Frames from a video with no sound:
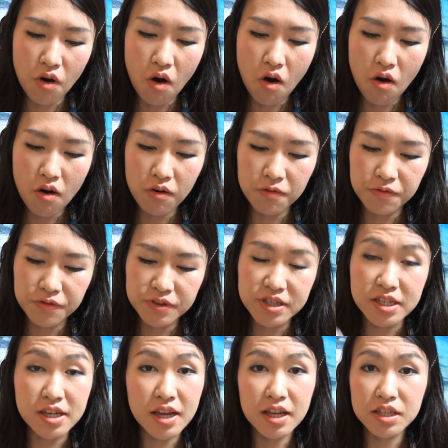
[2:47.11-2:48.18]
of
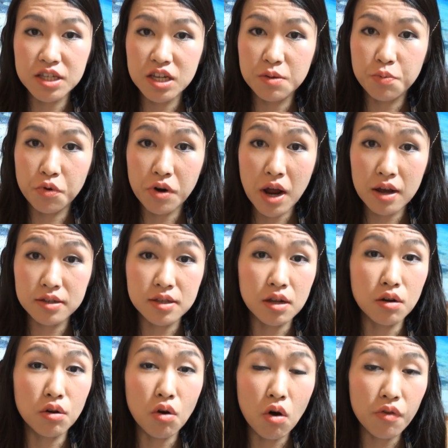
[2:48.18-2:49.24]
Cheek and Cheek products
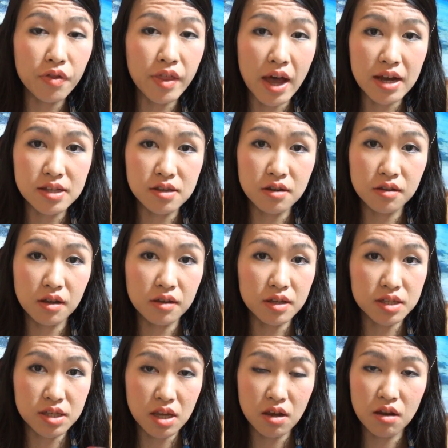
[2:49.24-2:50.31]
are a lot nicer than
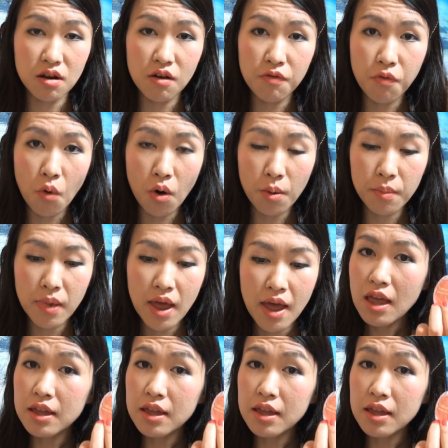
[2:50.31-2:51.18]
the singular form.